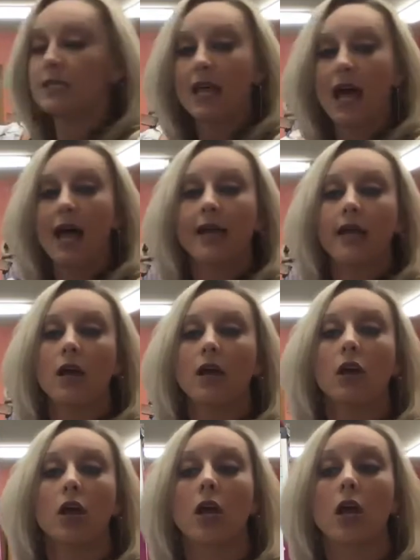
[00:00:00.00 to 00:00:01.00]
like
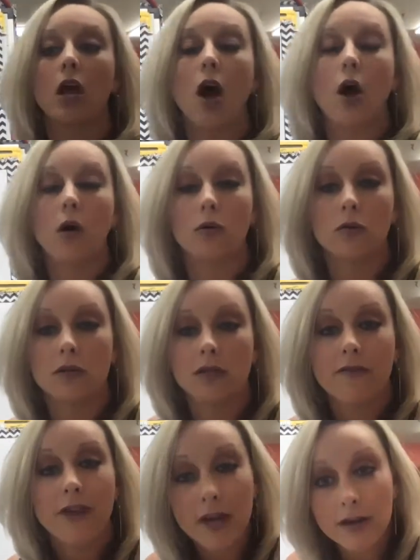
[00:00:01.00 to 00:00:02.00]
goat.
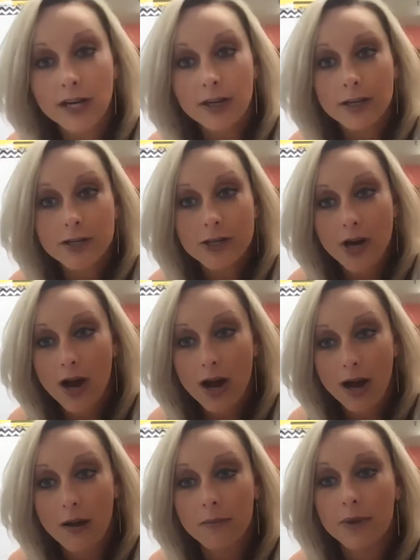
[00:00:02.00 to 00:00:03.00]
Very good
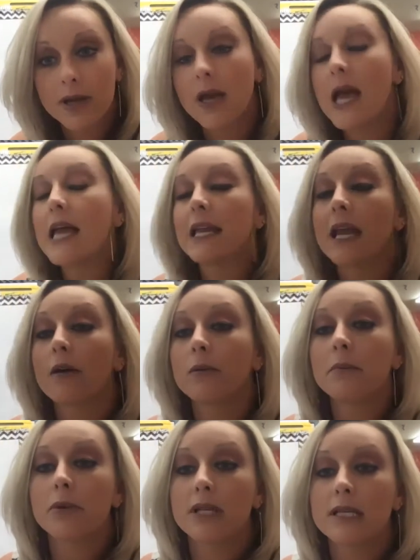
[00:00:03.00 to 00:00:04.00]
job. Now
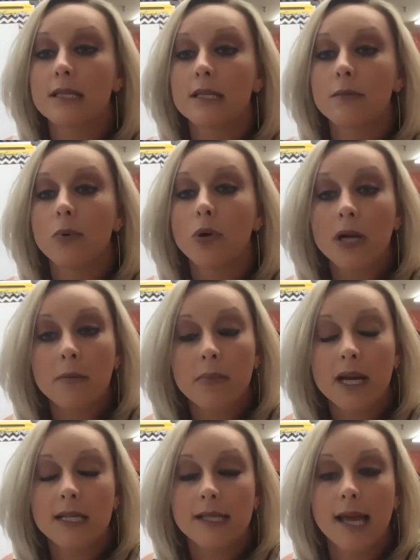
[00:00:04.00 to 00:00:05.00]
remember, this is important
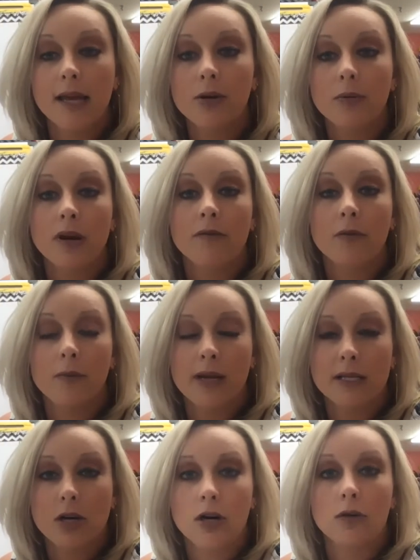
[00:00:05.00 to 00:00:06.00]
because later whenever we
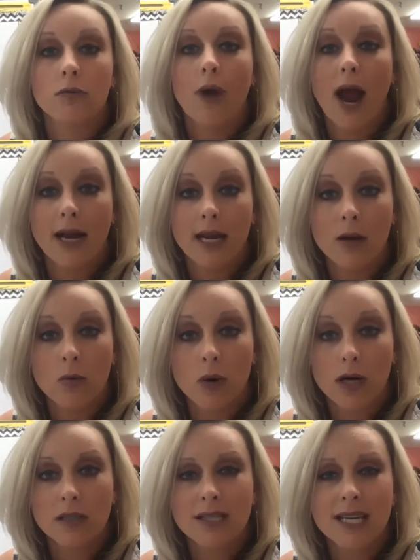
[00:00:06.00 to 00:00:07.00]
start writing
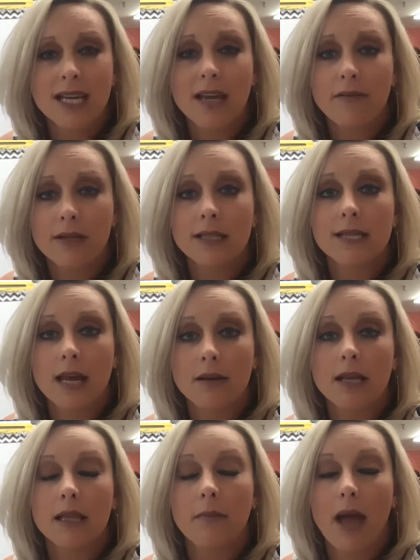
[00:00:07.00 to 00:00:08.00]
words and even
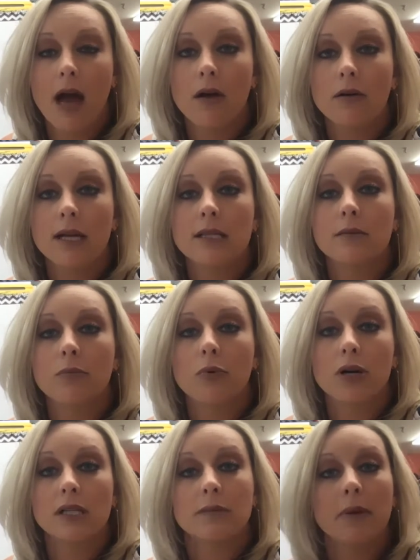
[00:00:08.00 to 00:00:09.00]
sounding them out, it's
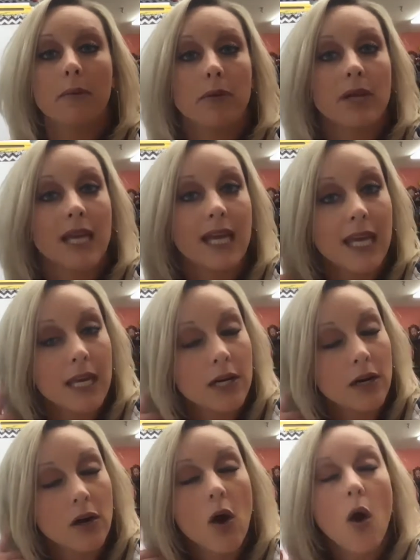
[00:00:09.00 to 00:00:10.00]
important to be able to
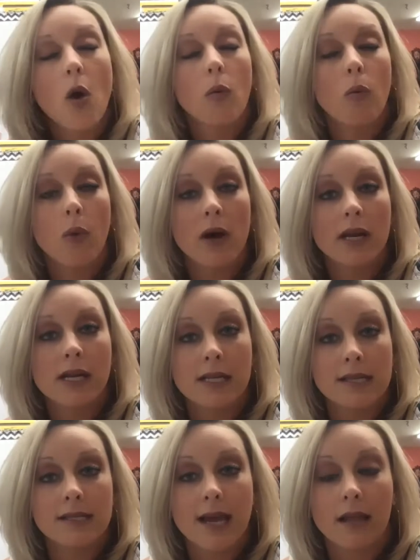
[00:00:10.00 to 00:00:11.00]
hear what it
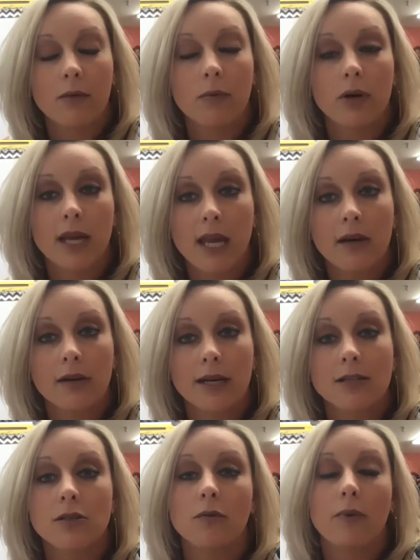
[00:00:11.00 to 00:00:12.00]
is exactly we're hearing
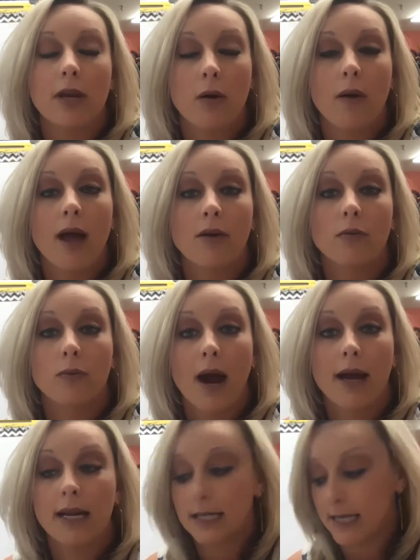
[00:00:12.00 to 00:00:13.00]
so that we know how to
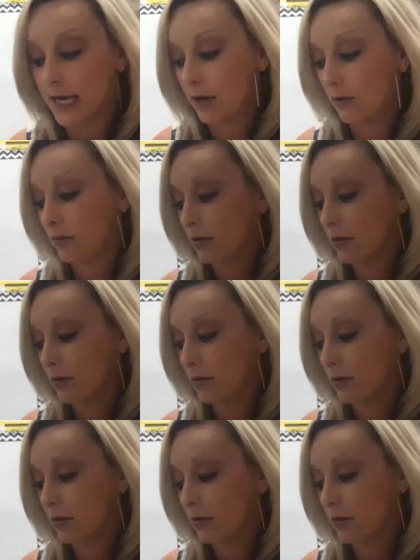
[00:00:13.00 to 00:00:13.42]
write it down.